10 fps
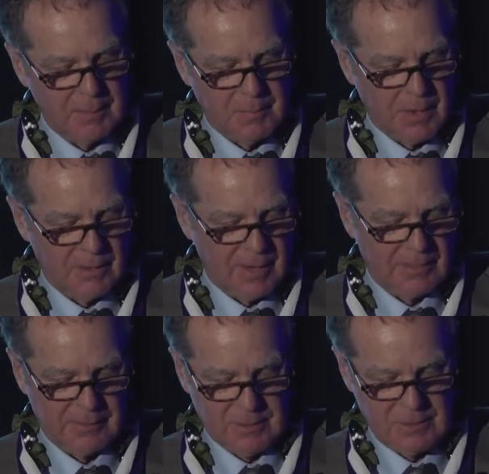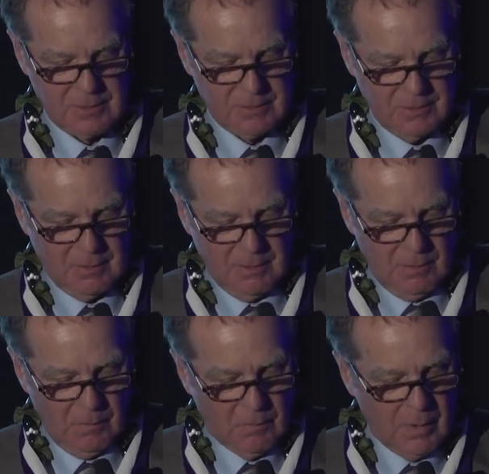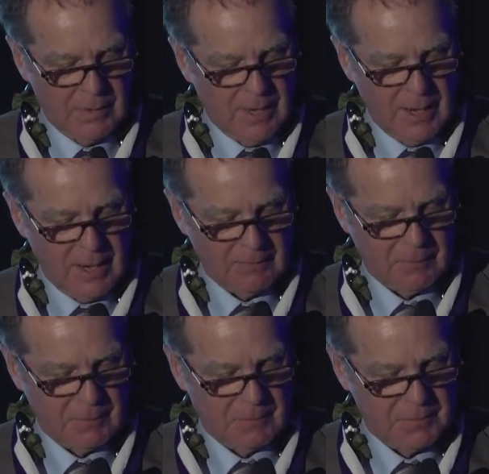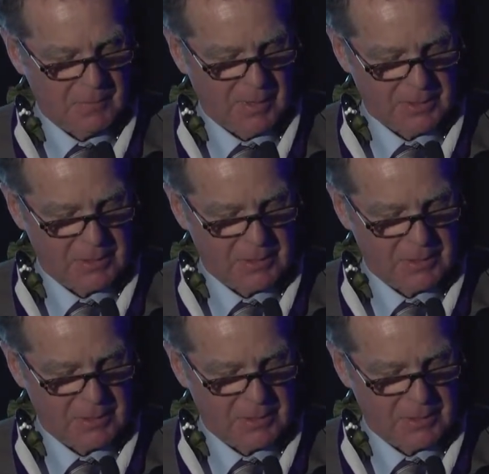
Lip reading: them better athletes. One day, after about